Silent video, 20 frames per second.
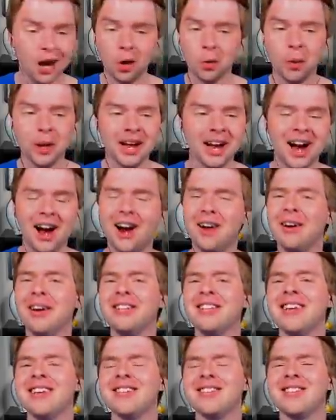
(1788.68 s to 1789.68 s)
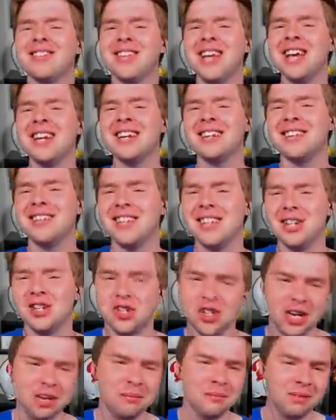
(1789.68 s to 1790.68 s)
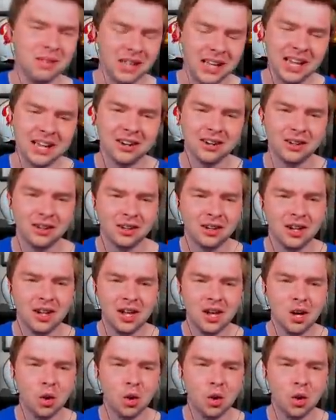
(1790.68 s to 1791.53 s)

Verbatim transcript: Here we are at the sixth gym leader.